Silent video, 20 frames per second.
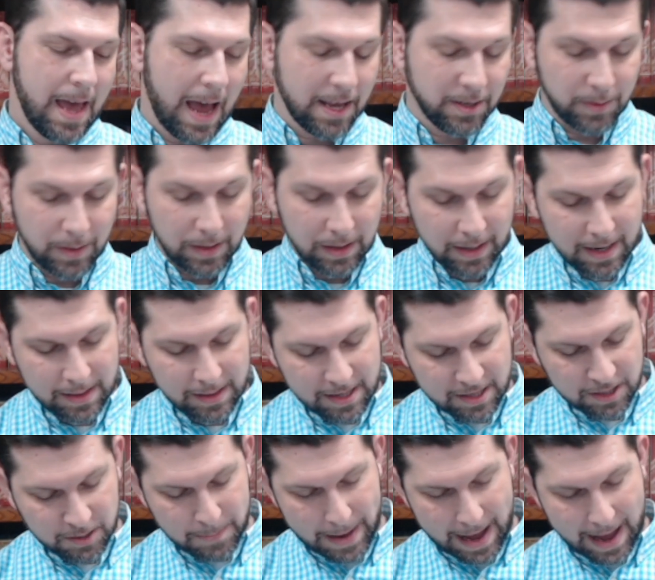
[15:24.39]
As we look at
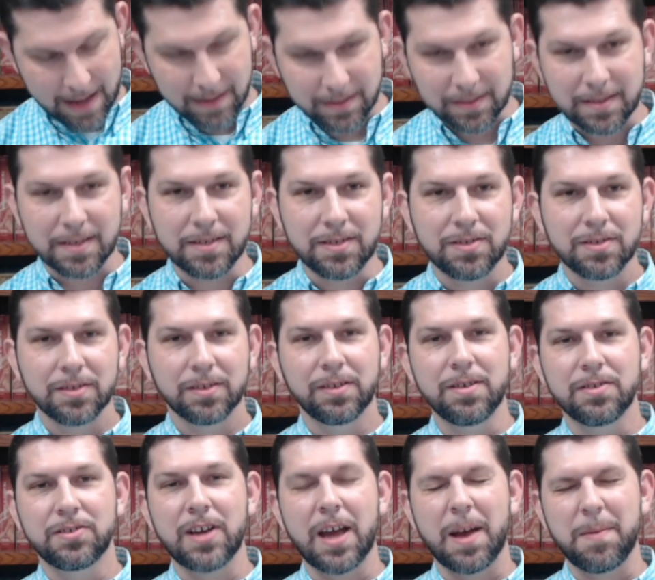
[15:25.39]
this passage,
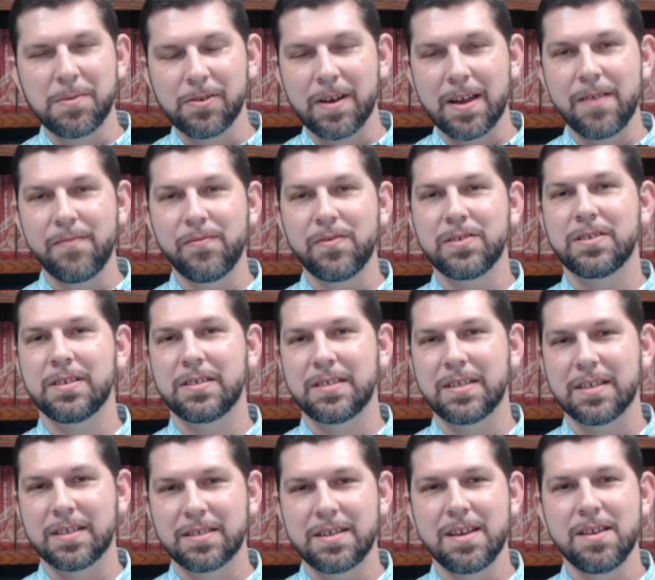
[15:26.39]
Luke chapter 8, verses
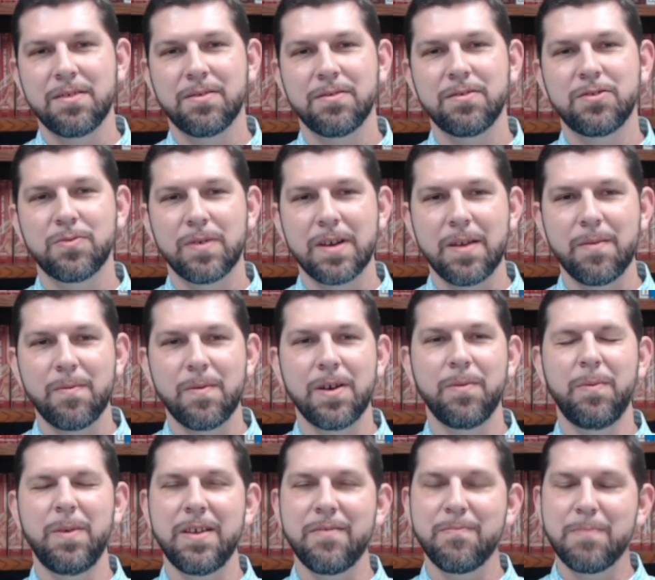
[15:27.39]
16 through
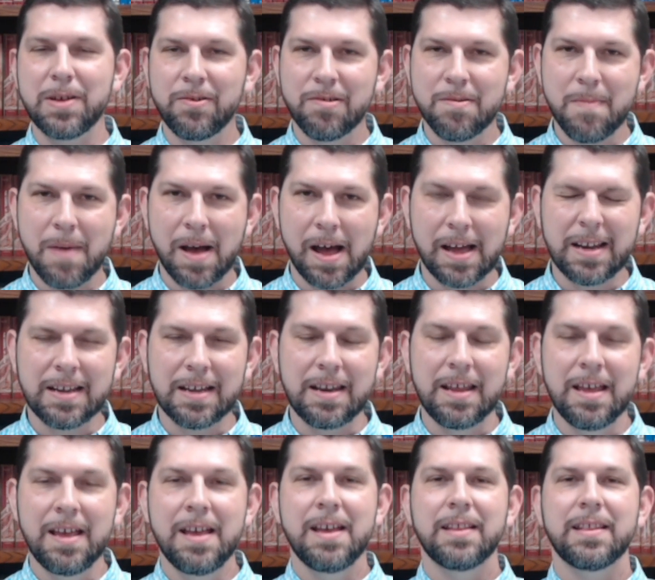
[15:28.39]
21, we've been
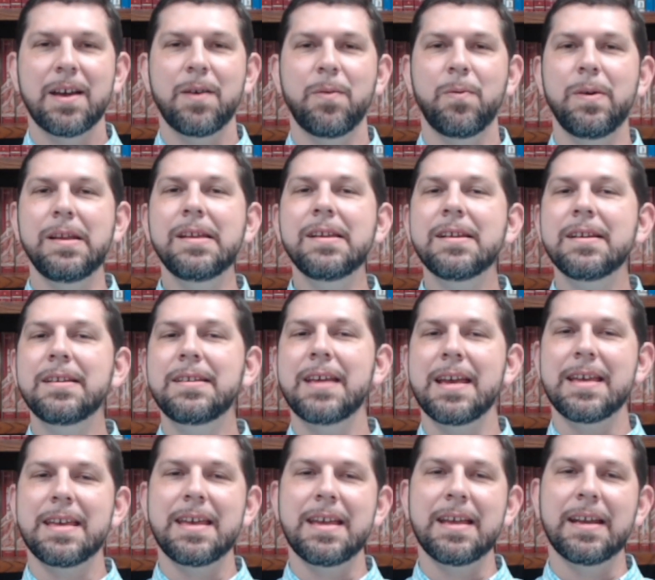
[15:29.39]
reminded that we need to
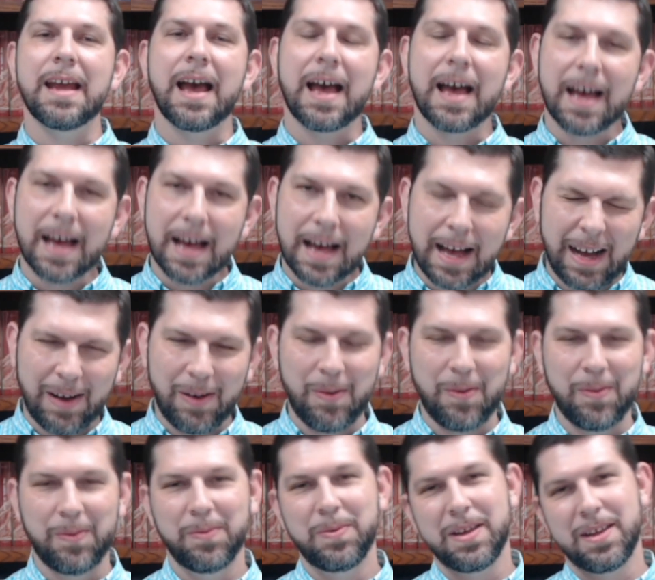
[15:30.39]
take heed
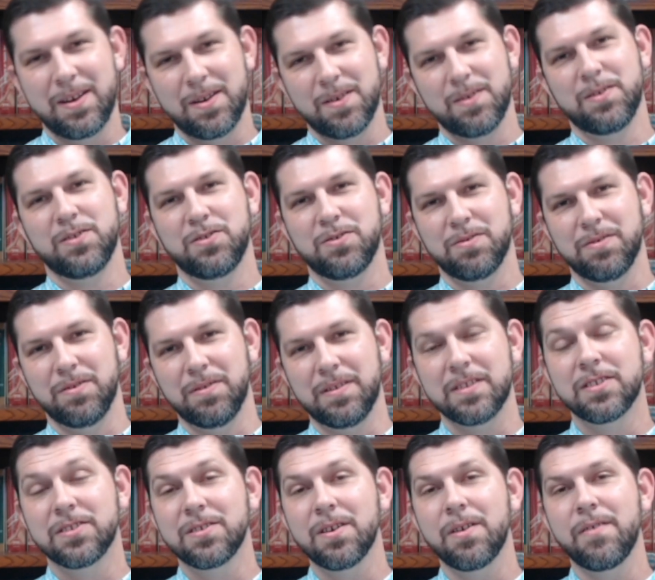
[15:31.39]
how we hear the truth.
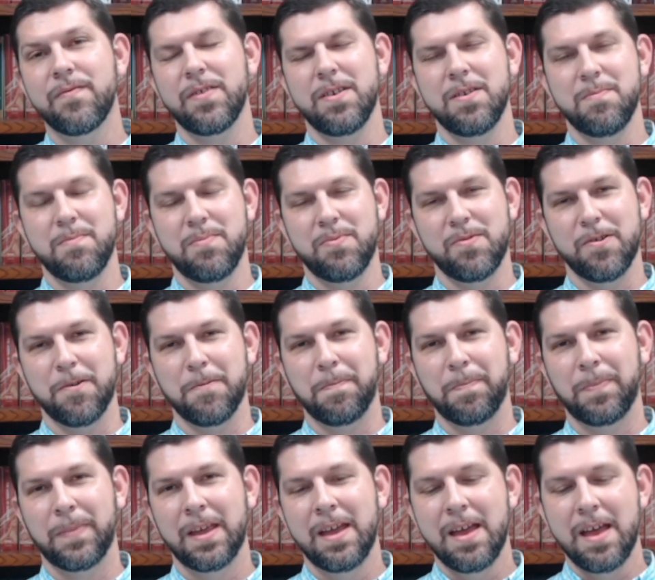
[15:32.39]
It's so very important.